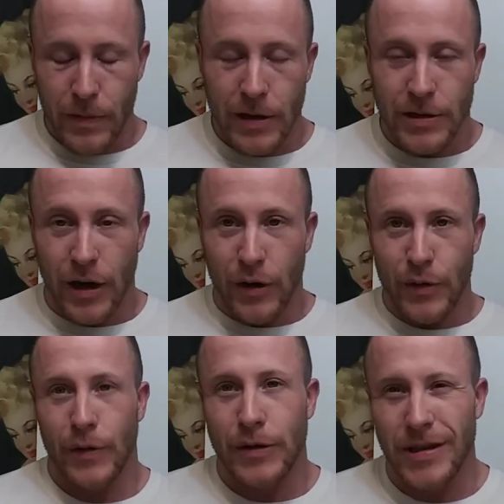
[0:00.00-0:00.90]

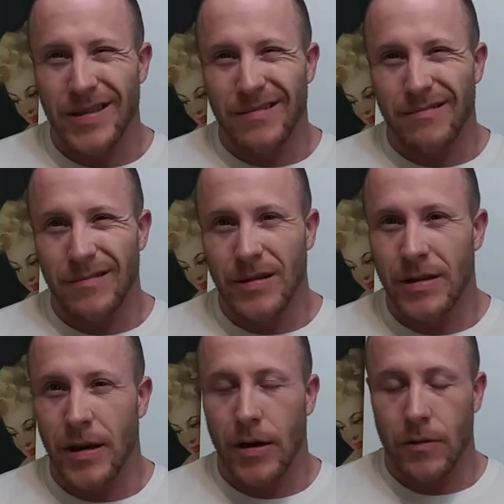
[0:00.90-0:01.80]
So just
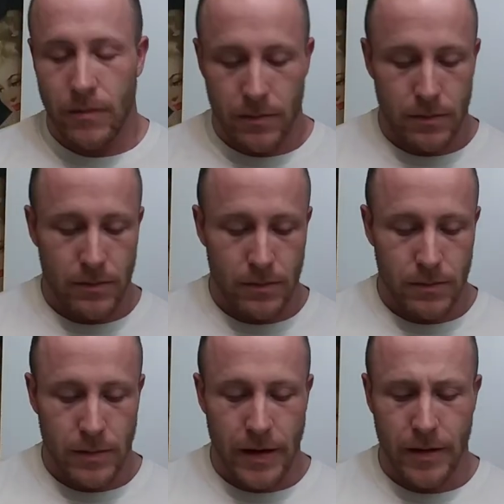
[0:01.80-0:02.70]
you know,
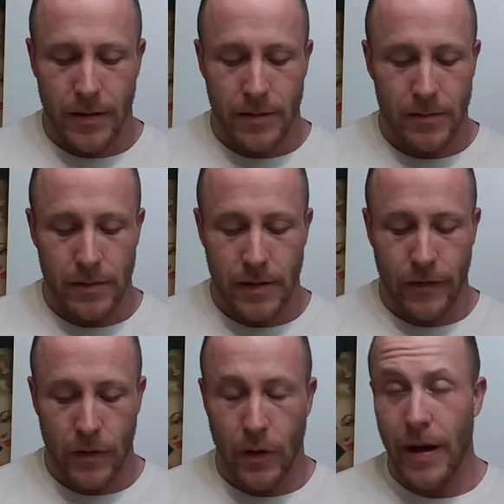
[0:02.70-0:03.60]
I don't know.
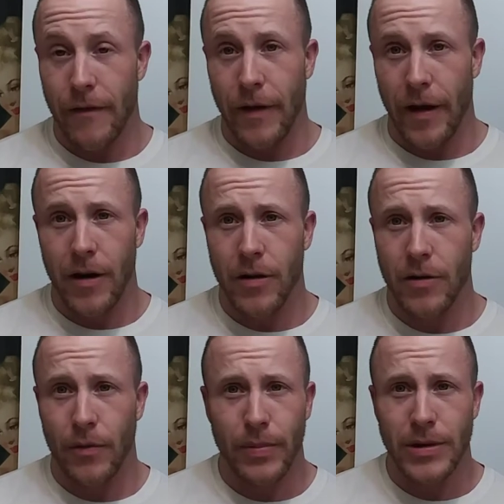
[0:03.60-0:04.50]
If you don't have hair,
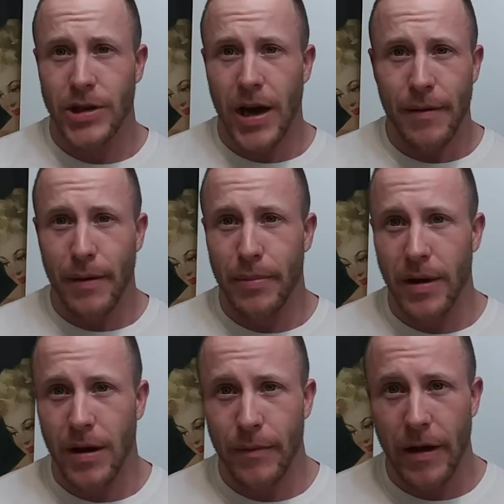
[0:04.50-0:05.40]
don't be shy about
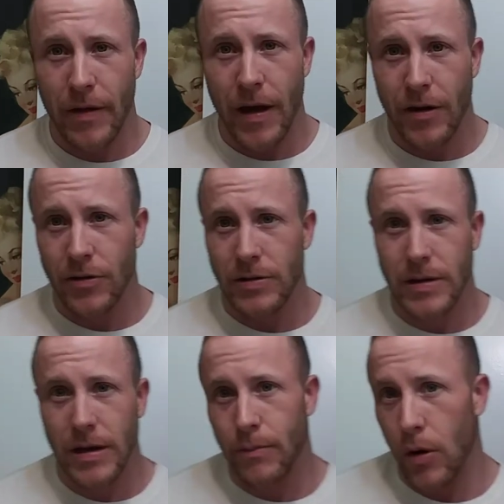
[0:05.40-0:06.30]
picking it, man. A lot of girls
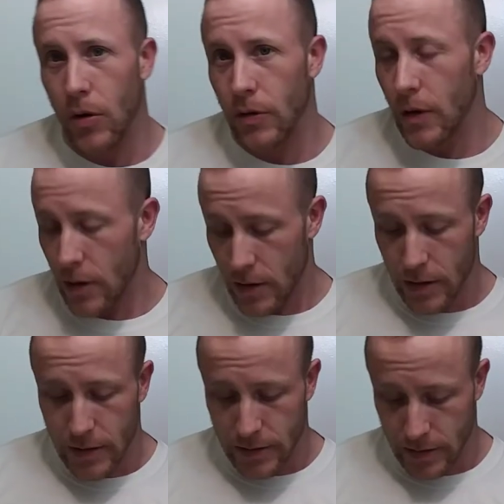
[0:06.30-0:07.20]
dig bald,
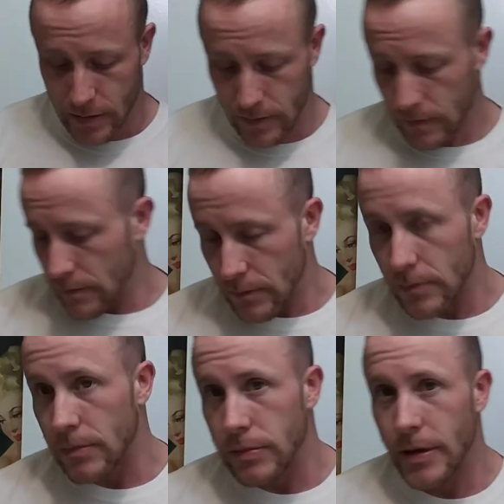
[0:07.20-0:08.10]
So,
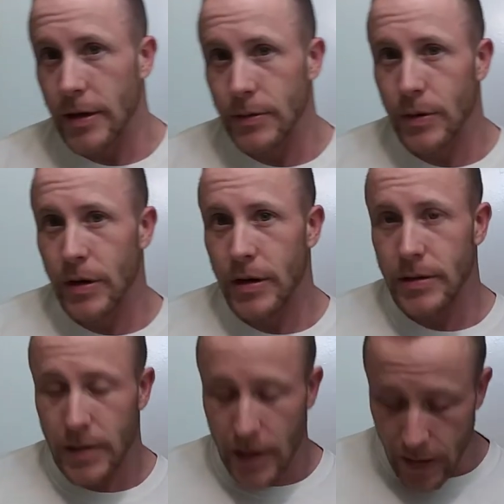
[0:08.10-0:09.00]
it is what it
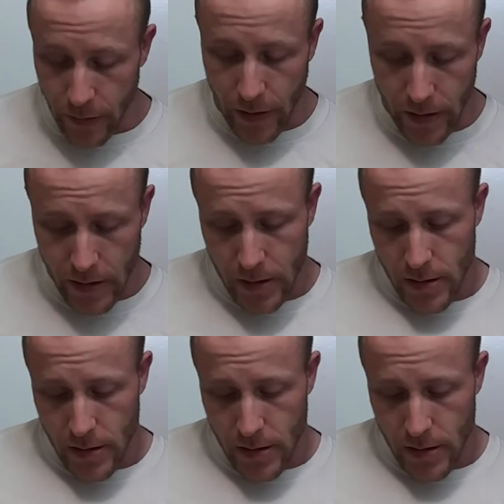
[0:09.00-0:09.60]
is. Anyway,